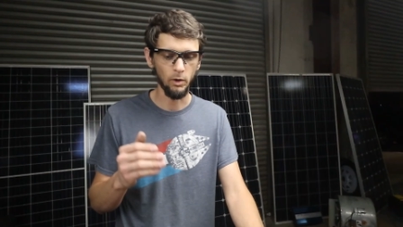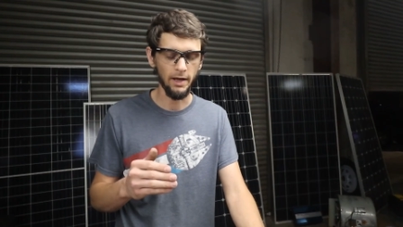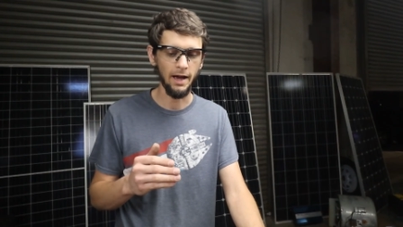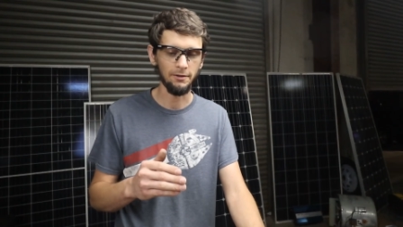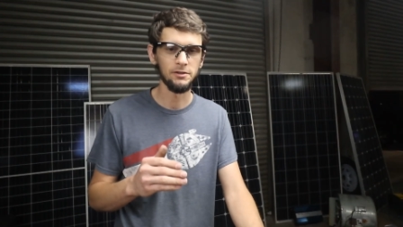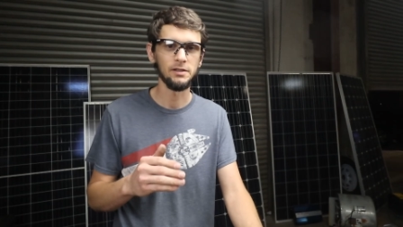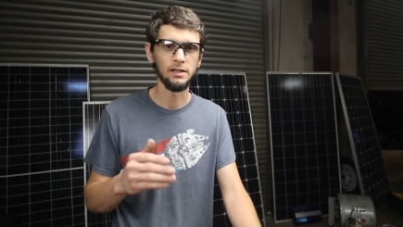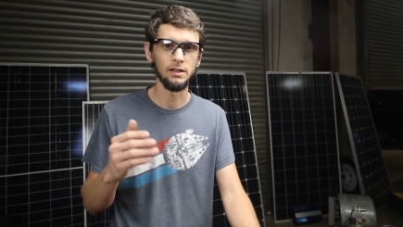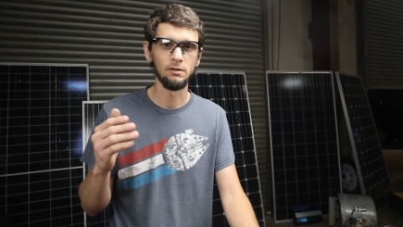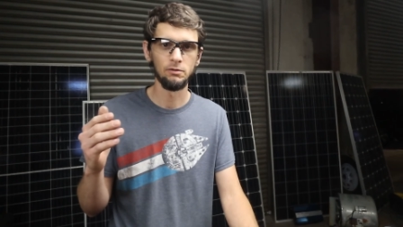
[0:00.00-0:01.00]
one half
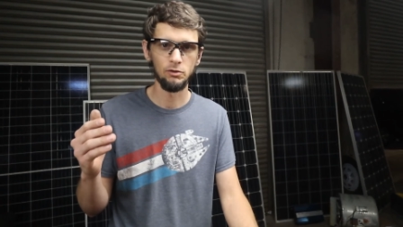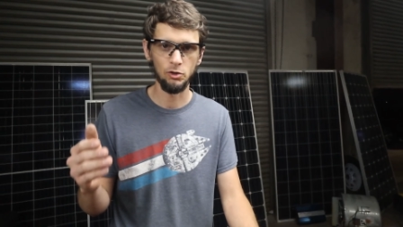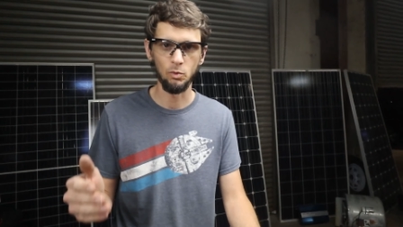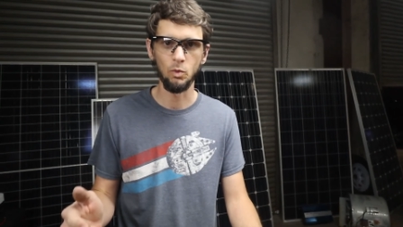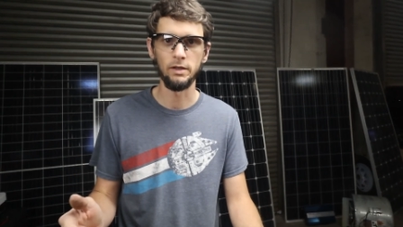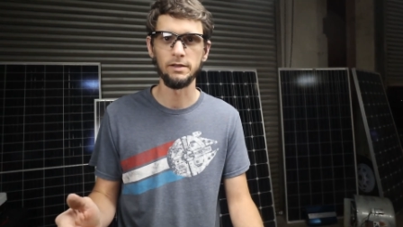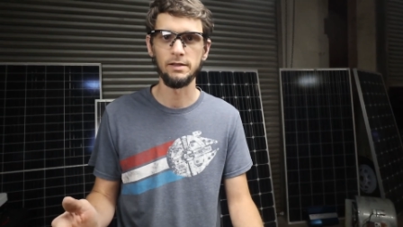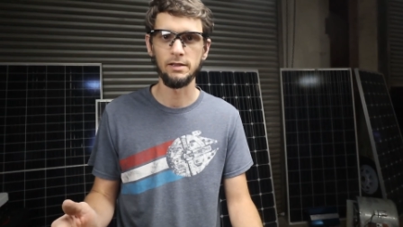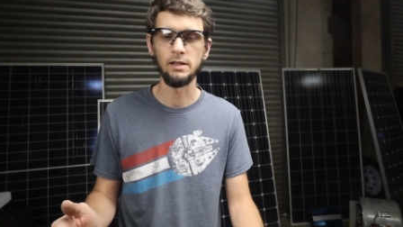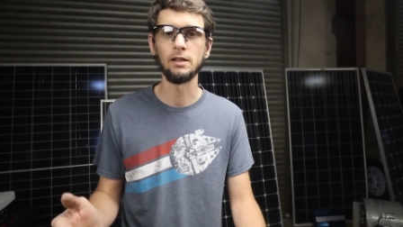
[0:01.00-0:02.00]
C to one
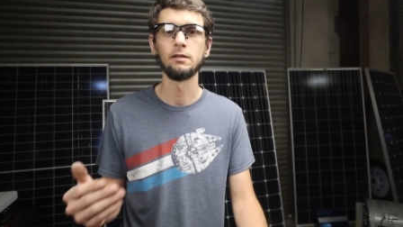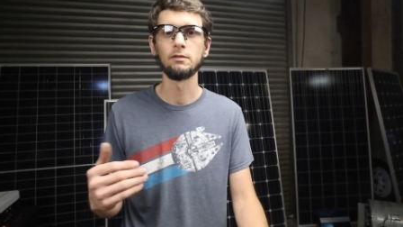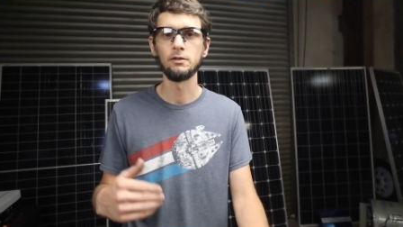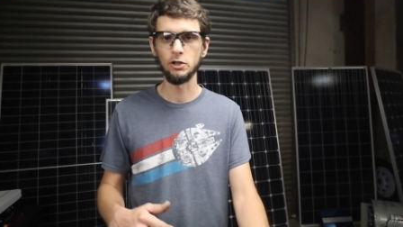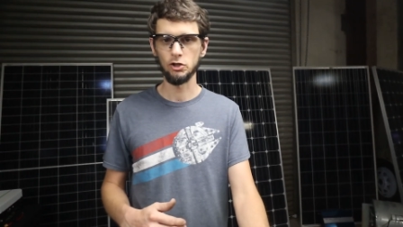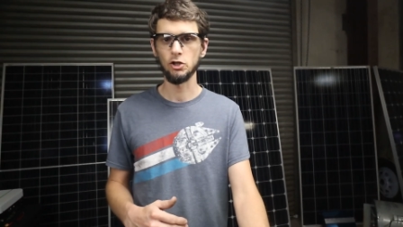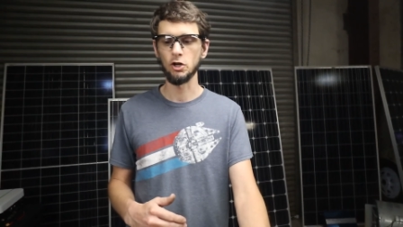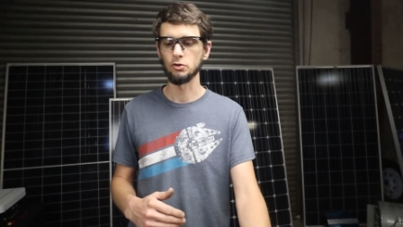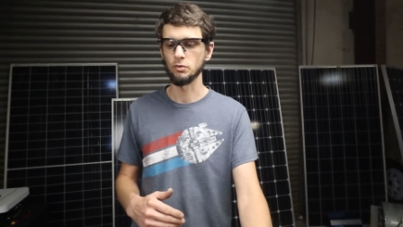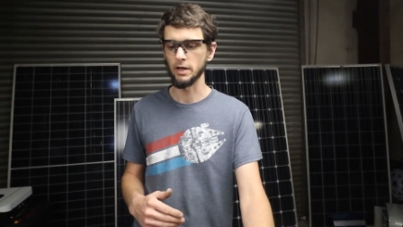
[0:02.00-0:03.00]
C
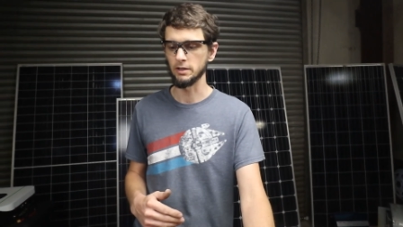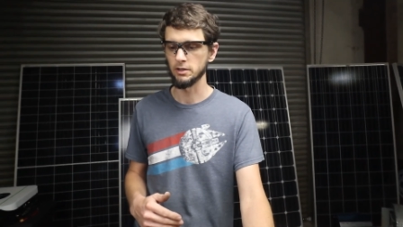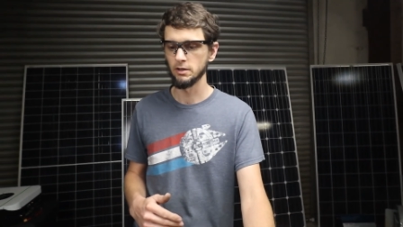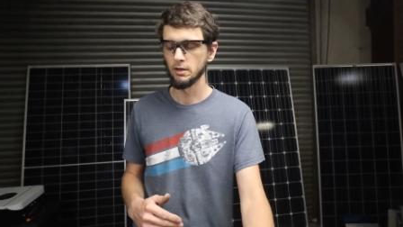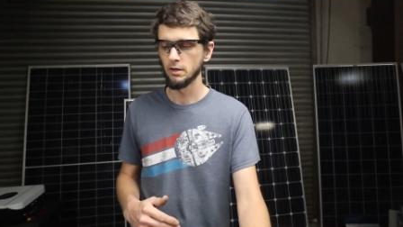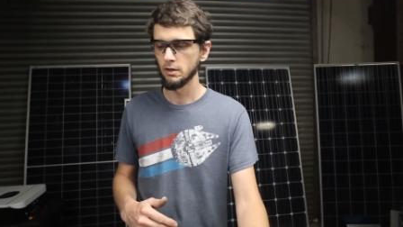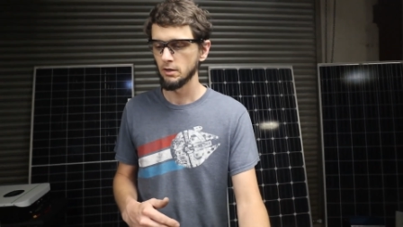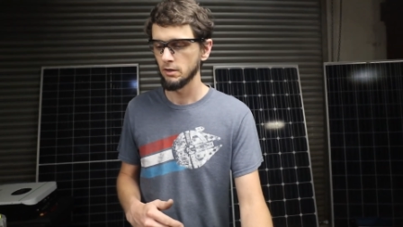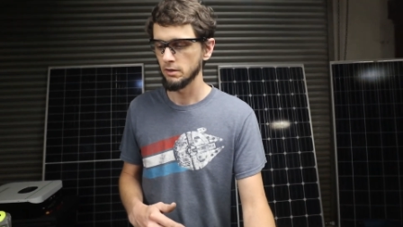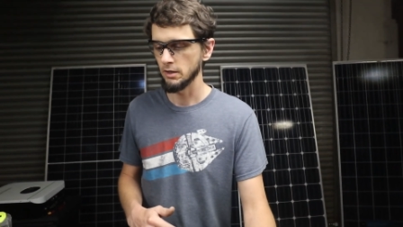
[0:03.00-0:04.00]
discharge rate.
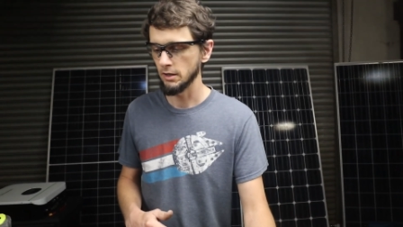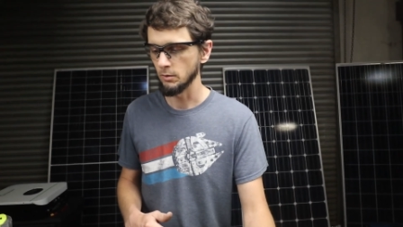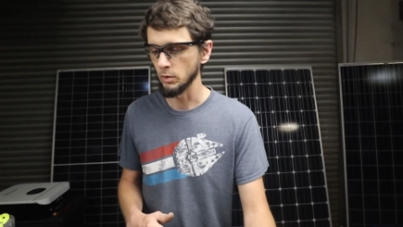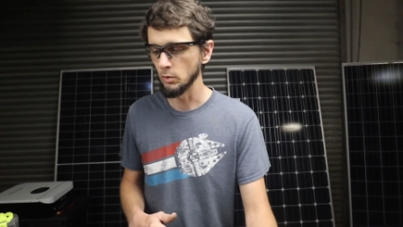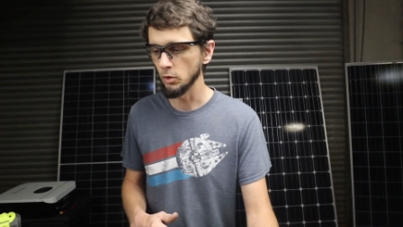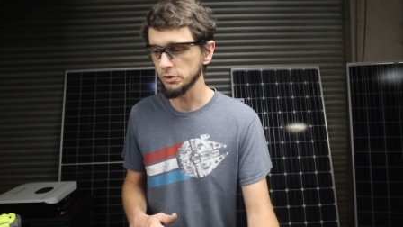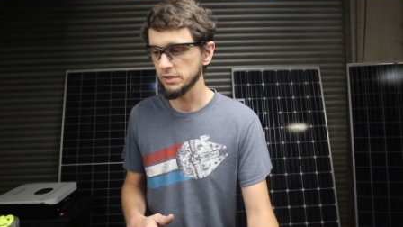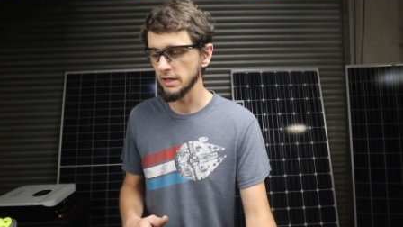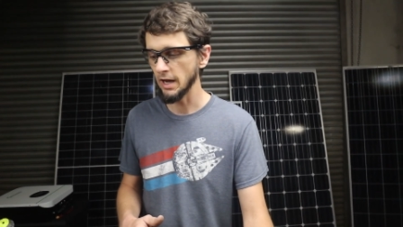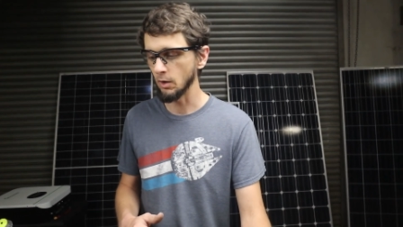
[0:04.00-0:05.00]
Uh, we will
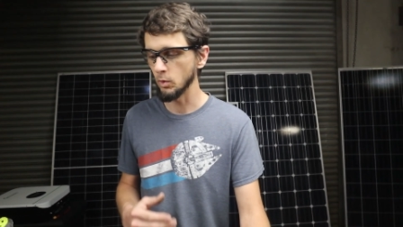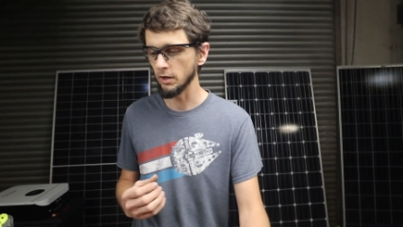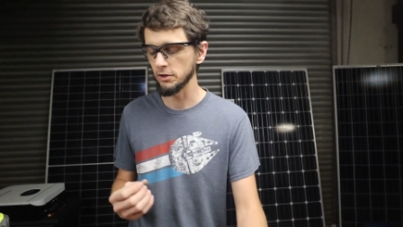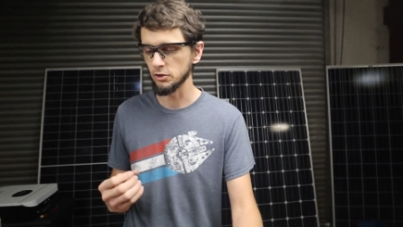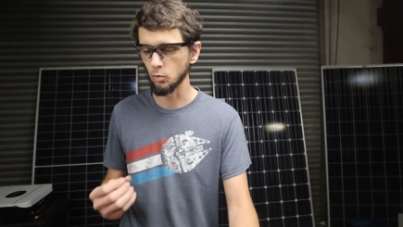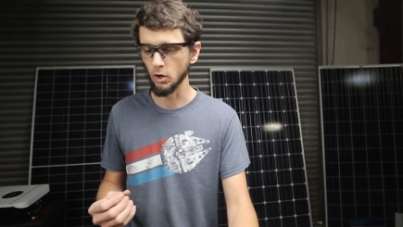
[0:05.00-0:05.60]
see how well this